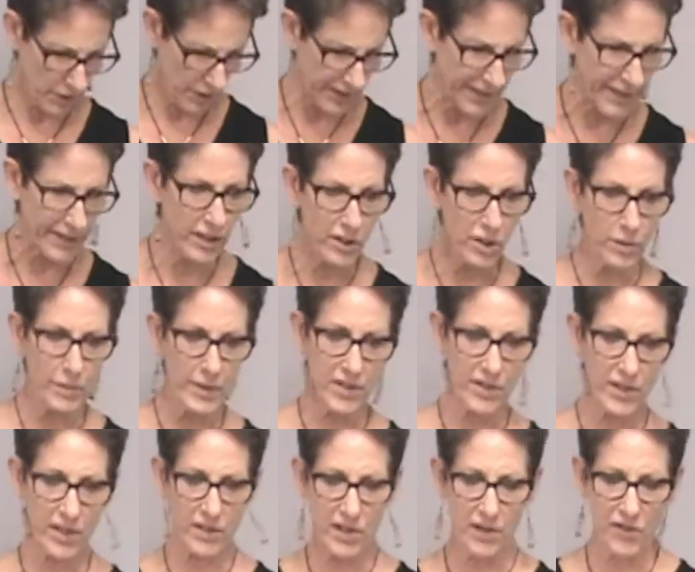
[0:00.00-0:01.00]
the
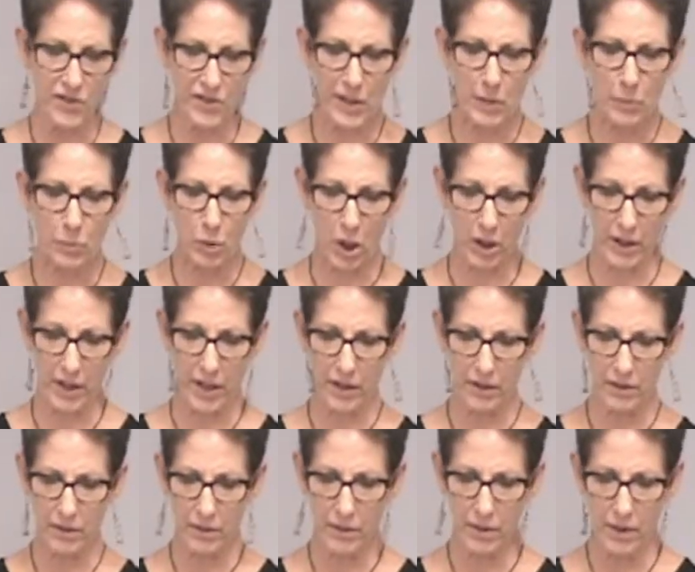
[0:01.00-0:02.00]
characteristics of
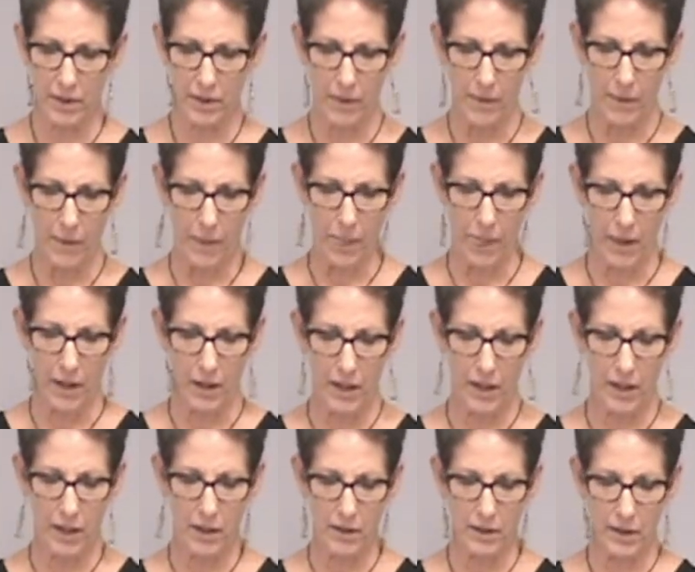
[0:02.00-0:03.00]
sleepwalking,
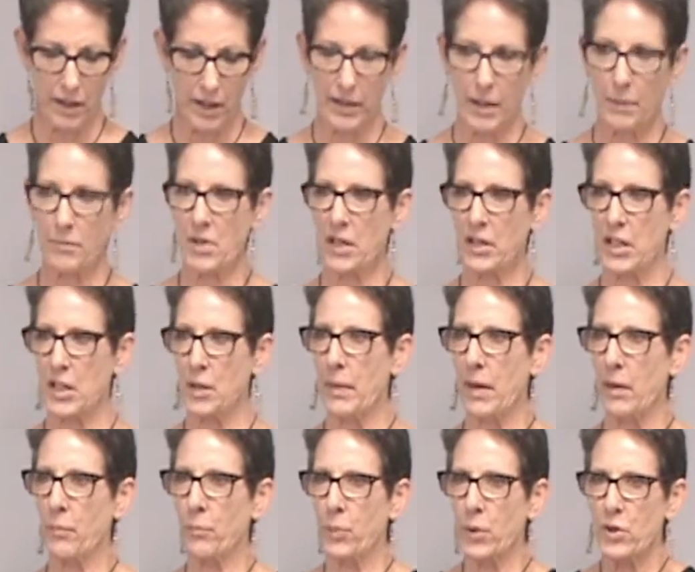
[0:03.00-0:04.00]
and I'm talking
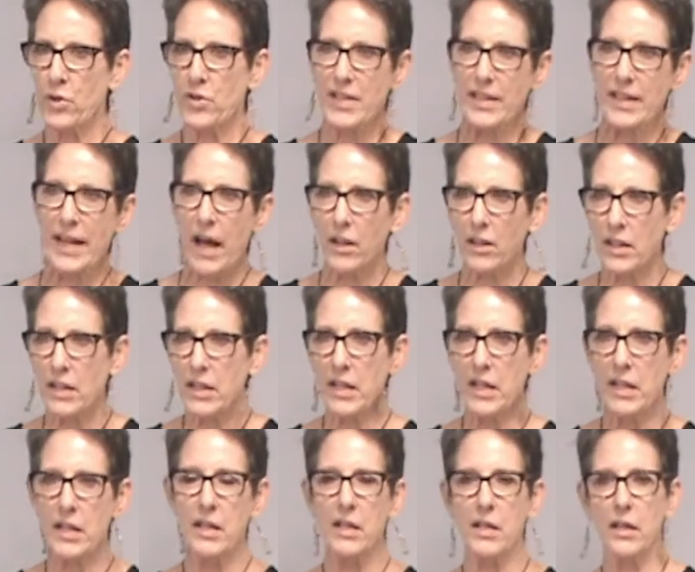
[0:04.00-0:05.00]
about
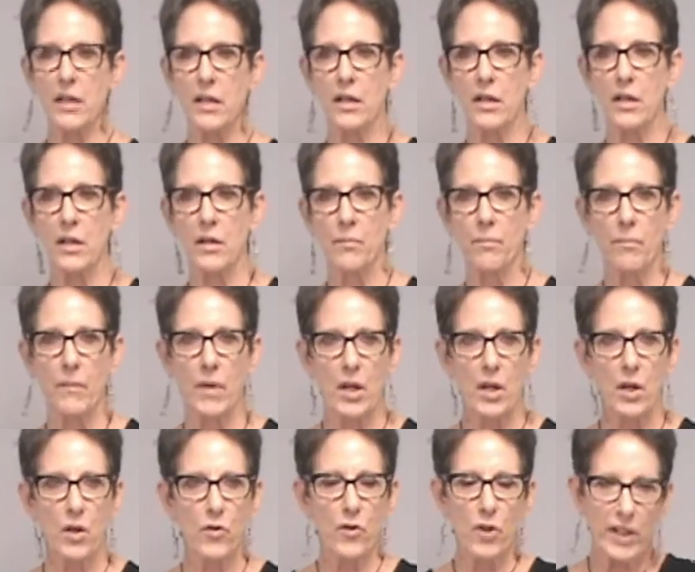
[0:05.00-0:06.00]
personality,
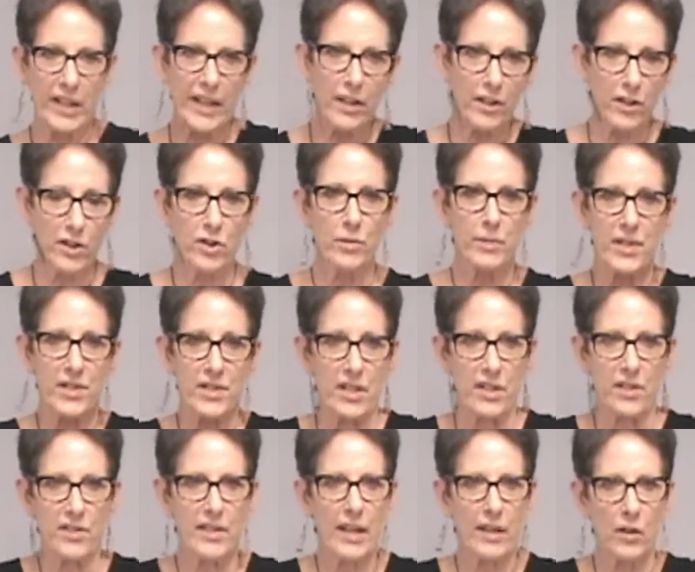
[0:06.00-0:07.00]
the
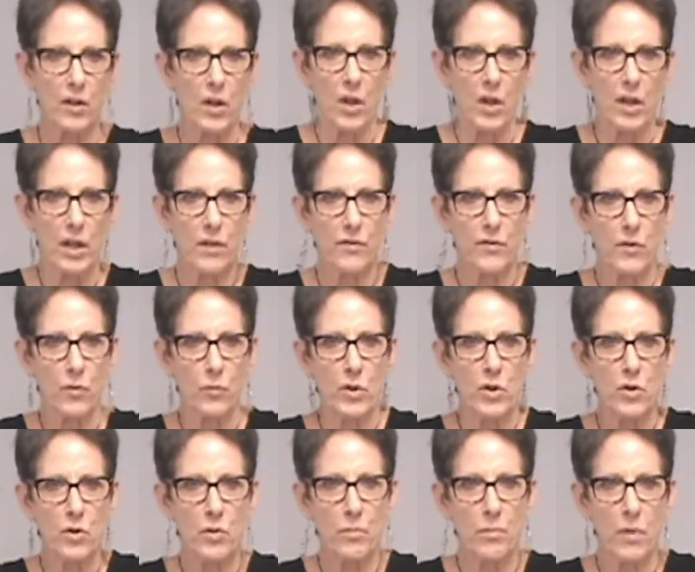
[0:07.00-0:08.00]
characteristics, like
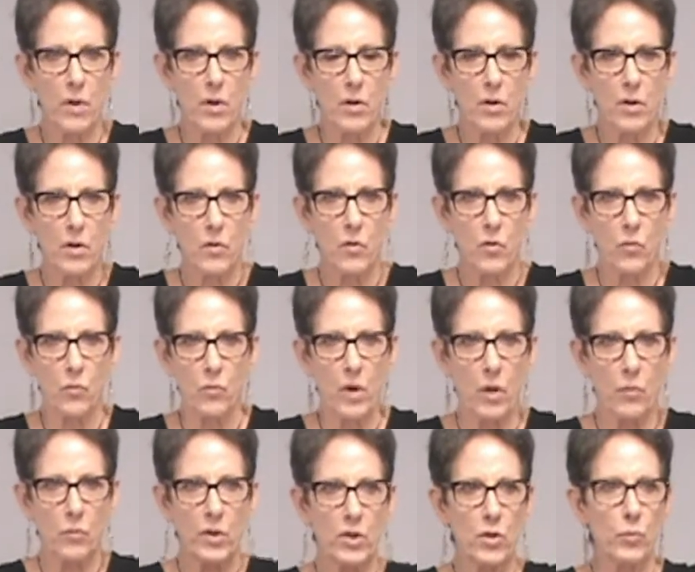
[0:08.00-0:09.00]
when
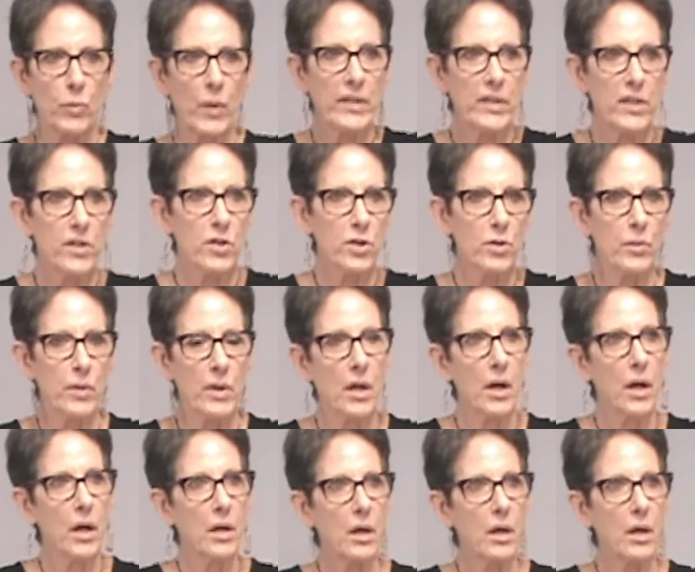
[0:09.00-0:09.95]
you run into